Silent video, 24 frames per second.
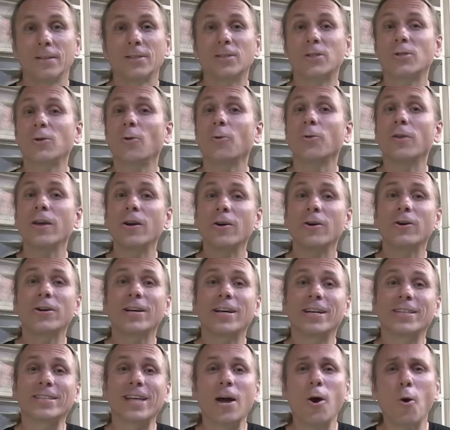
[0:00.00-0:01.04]
So there it
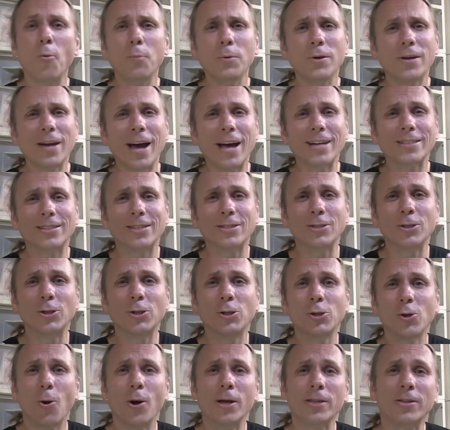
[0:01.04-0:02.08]
is. I hope you guys
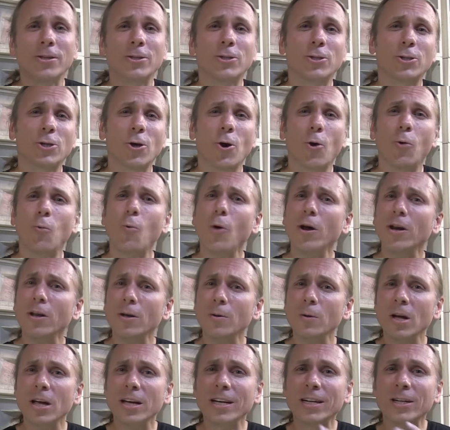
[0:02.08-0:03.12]
enjoyed the show. What
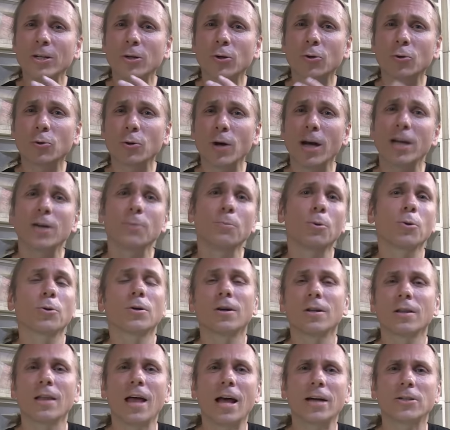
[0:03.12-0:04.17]
an incredible
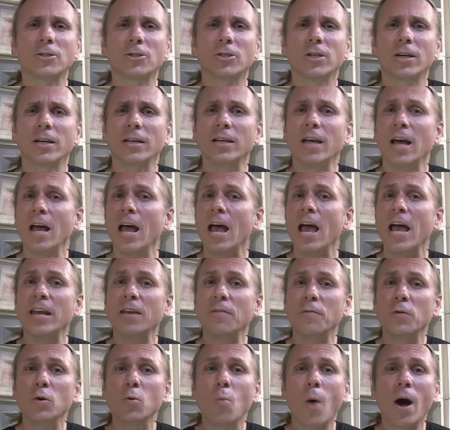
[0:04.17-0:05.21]
collection. And
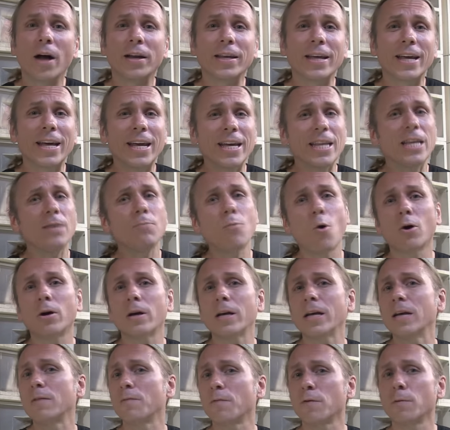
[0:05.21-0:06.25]
if you want any more
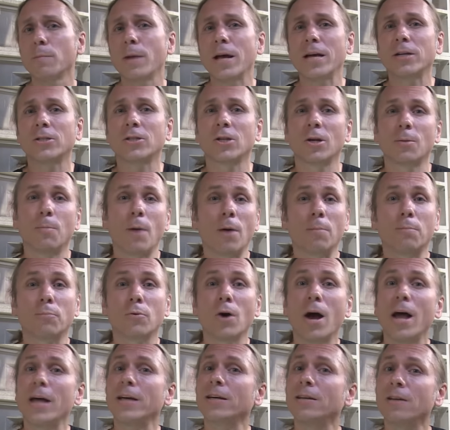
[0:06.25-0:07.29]
information about
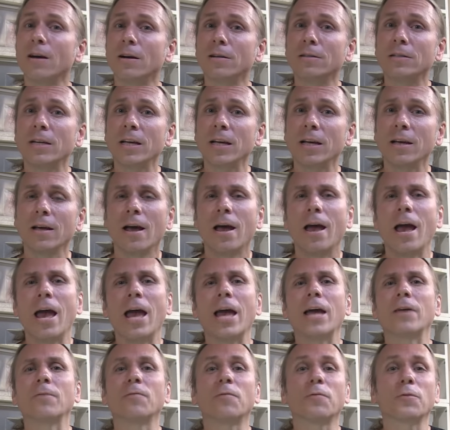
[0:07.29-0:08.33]
Brian Gundy
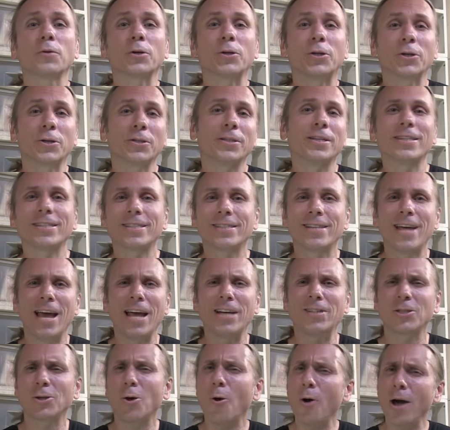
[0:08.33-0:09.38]
and For Goodness
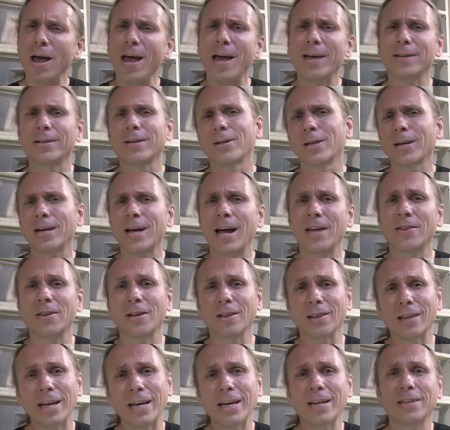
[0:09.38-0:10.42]
Snakes, go ahead and click on the
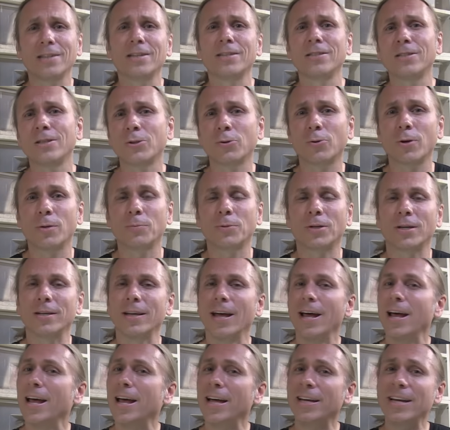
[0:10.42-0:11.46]
link in the description.
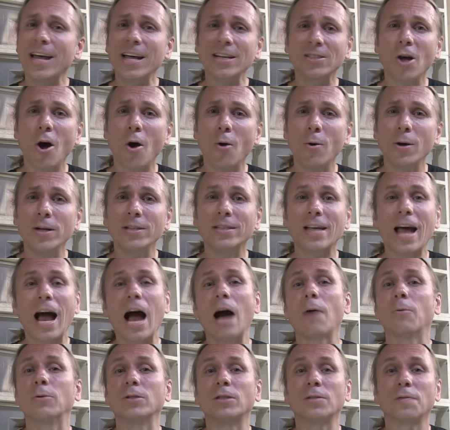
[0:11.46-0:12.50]
And as always,
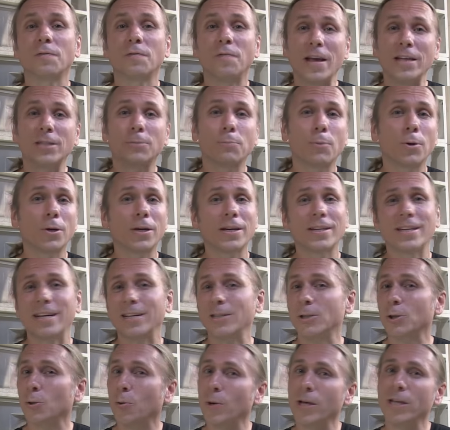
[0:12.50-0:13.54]
I was Facebooking
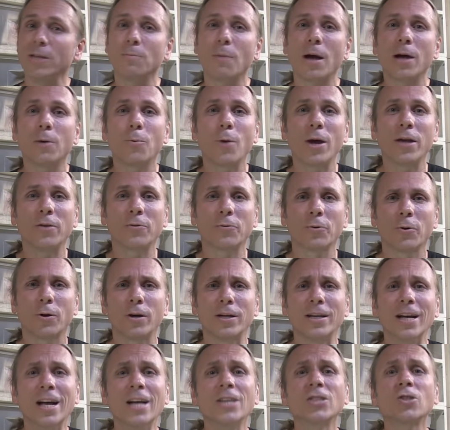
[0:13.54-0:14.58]
and tweeting my way through
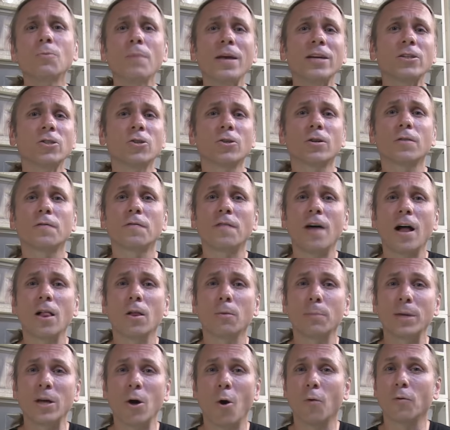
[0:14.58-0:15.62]
it. So make sure to
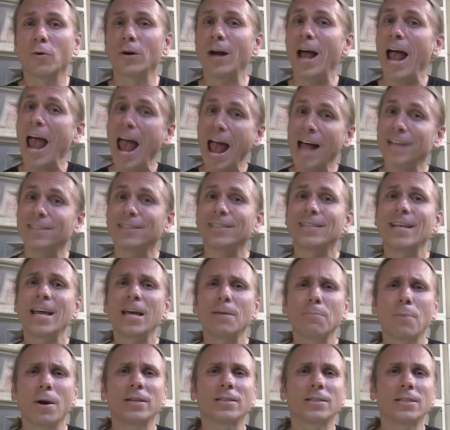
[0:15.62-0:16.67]
follow me over at
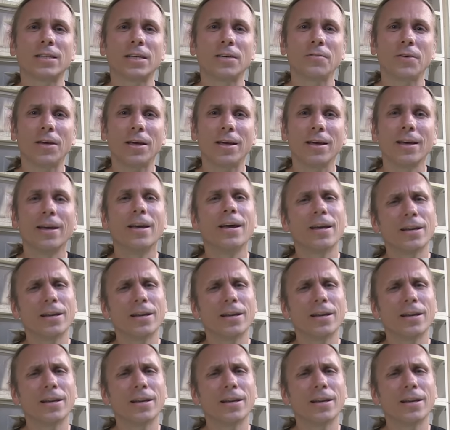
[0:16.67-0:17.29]
SnakeBytesTV.